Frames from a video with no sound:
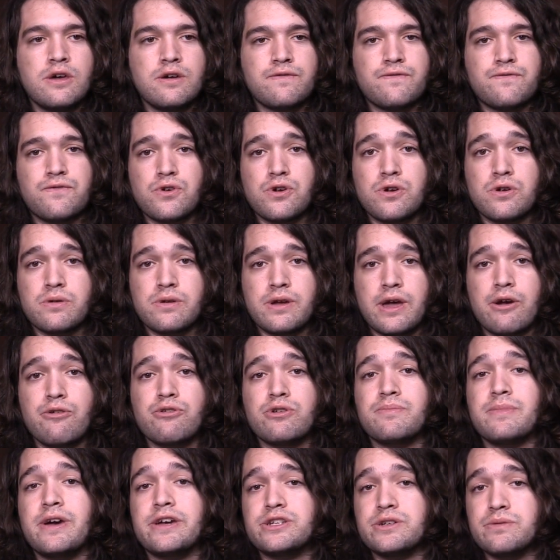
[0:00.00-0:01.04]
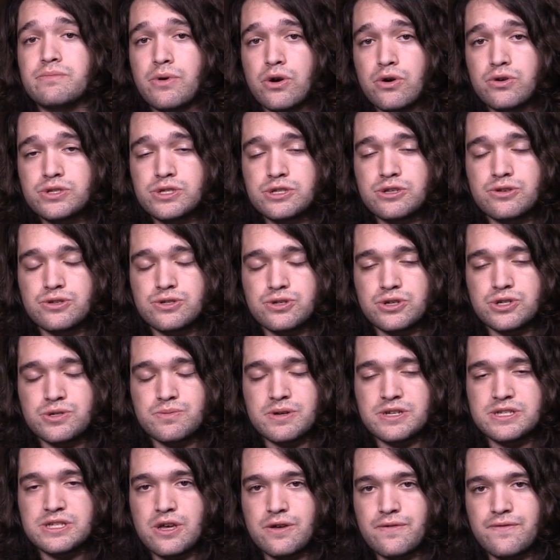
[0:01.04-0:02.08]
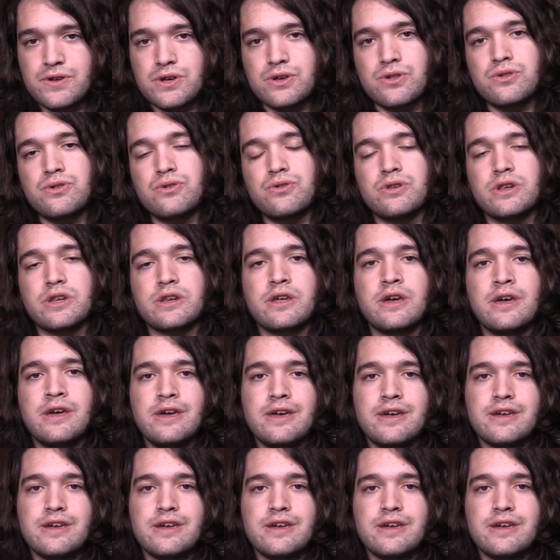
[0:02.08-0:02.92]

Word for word: for, I would imagine, most users, myself included,